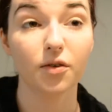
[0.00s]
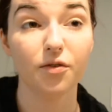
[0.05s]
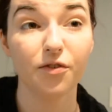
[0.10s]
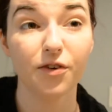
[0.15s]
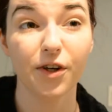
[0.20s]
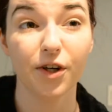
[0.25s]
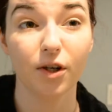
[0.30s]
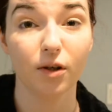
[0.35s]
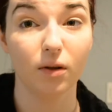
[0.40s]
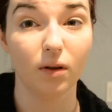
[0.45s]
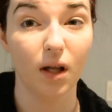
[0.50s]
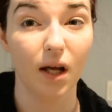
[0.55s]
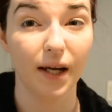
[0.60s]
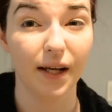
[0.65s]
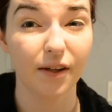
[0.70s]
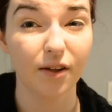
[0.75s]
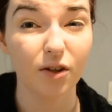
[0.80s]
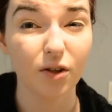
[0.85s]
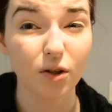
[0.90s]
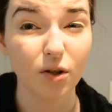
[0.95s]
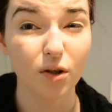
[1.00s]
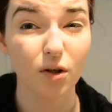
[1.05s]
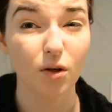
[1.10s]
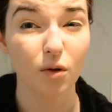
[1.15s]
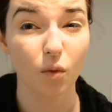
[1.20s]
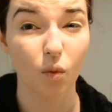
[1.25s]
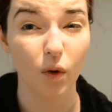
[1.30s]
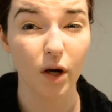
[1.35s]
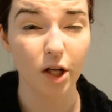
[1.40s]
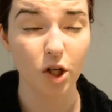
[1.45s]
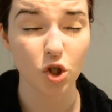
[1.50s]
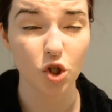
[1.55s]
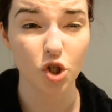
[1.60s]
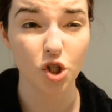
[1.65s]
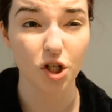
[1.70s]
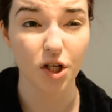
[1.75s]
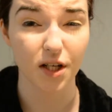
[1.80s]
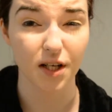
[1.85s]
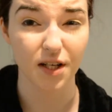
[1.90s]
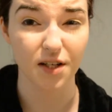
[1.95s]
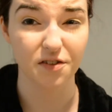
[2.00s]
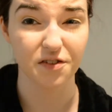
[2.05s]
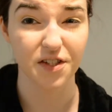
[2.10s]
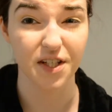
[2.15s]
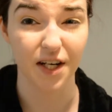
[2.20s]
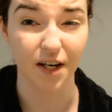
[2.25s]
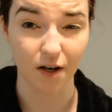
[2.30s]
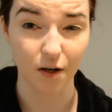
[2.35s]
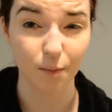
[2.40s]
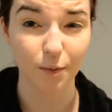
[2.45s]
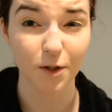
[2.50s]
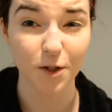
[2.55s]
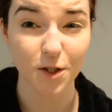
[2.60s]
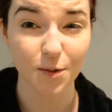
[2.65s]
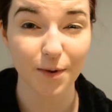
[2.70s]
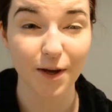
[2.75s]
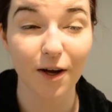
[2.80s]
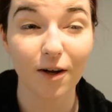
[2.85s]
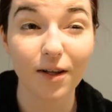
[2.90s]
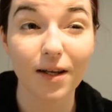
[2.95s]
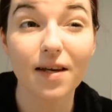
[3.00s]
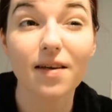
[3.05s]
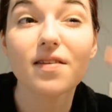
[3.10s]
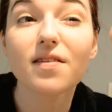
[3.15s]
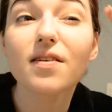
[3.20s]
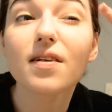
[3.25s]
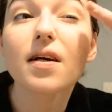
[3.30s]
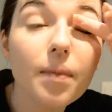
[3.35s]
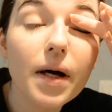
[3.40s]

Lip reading: for your liner, which is terrible to be honest.